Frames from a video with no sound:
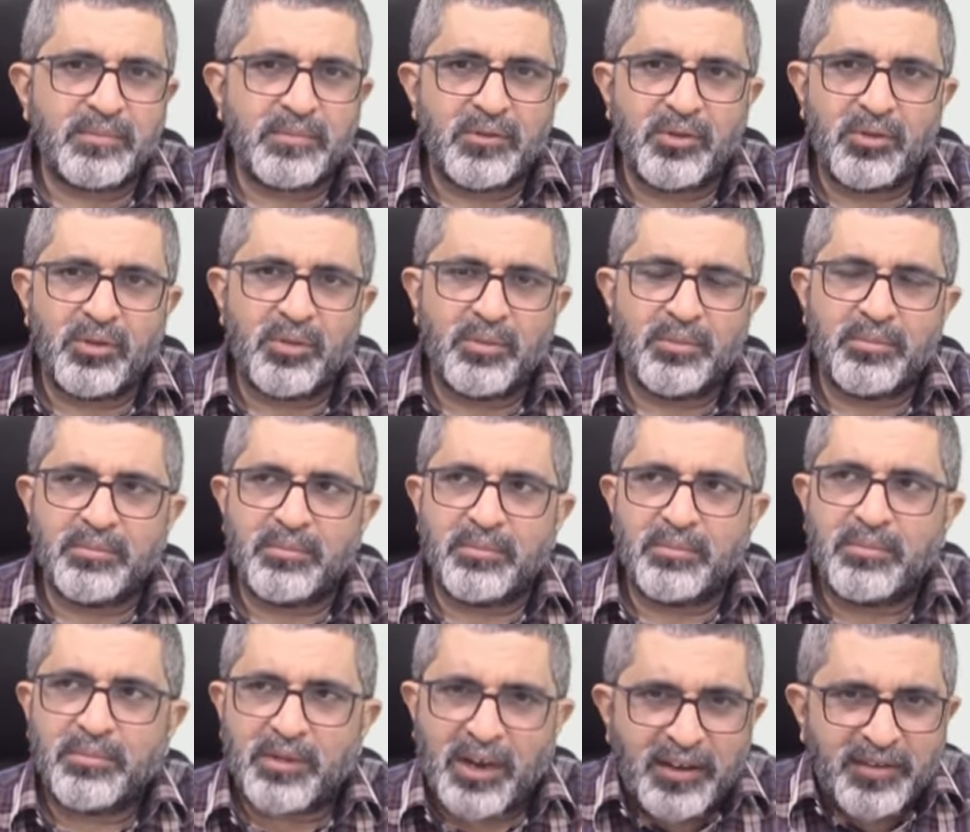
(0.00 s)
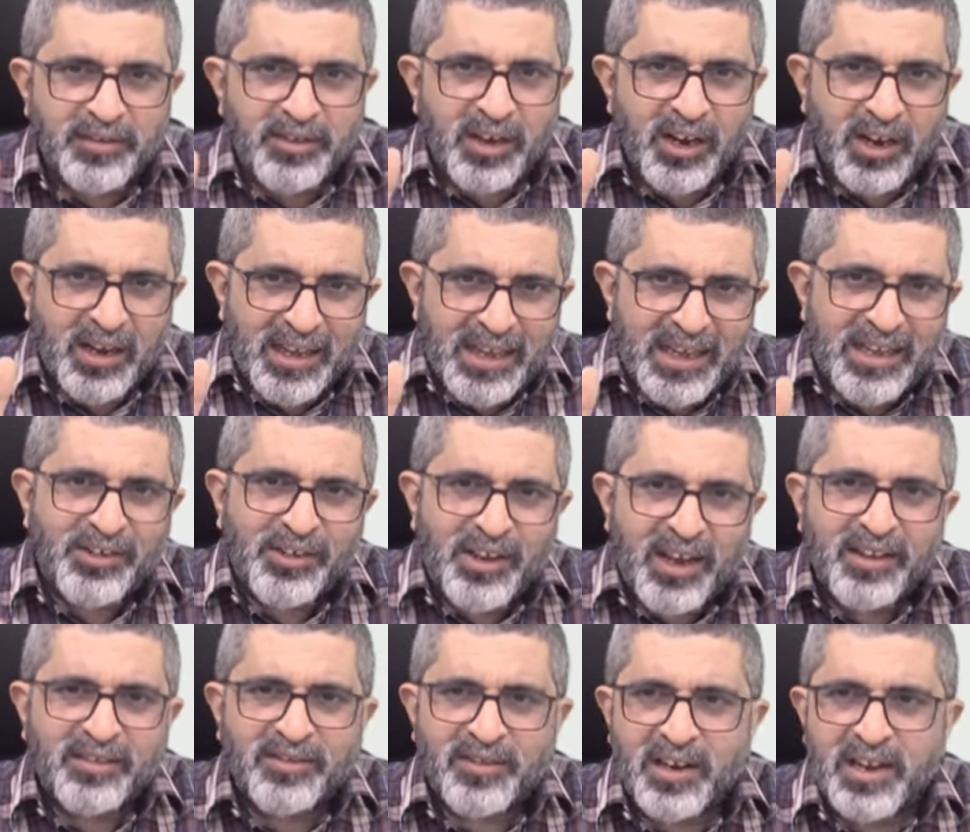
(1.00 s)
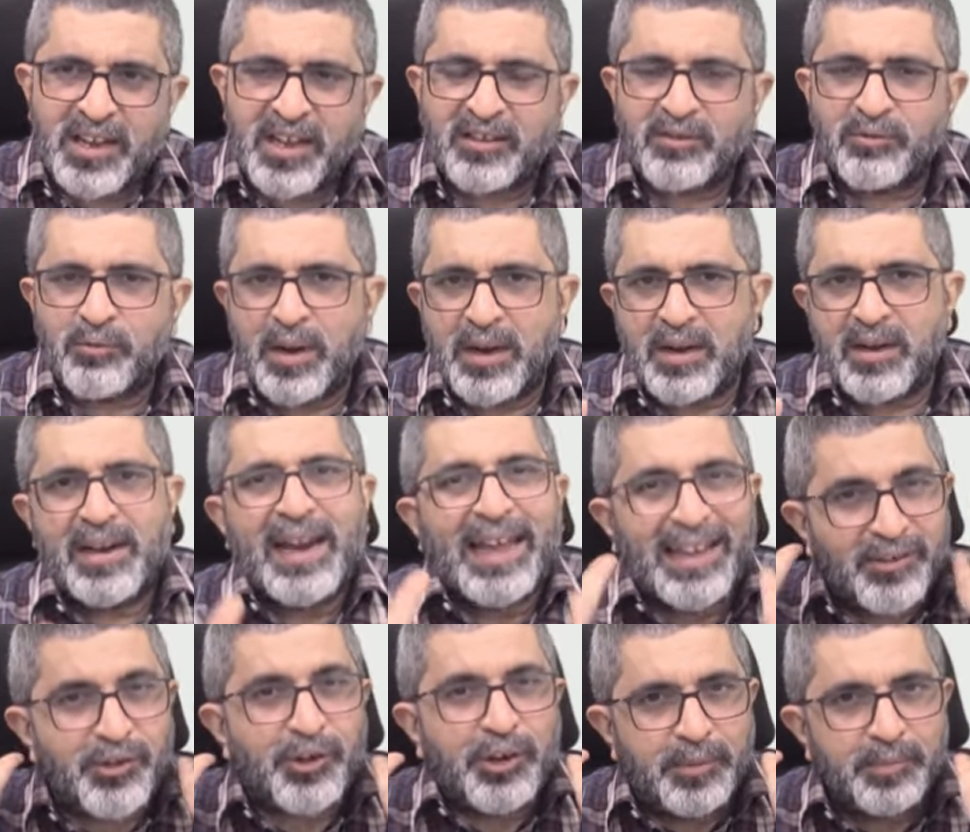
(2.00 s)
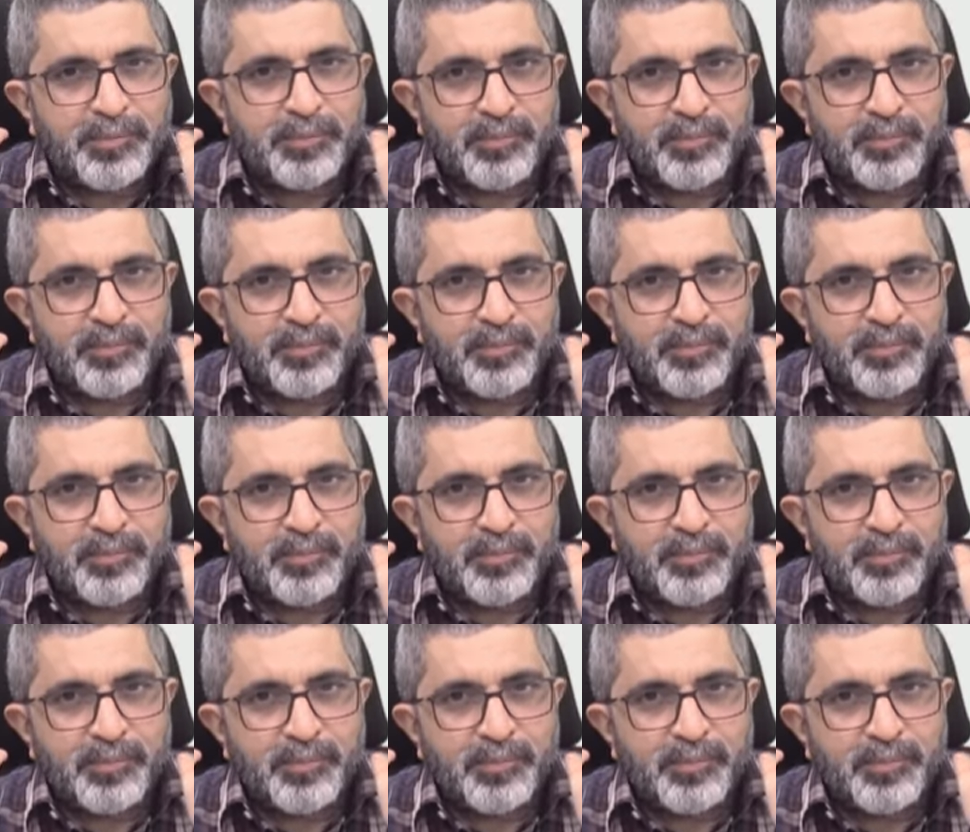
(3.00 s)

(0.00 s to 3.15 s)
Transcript: you know, consider each case study as one lecture.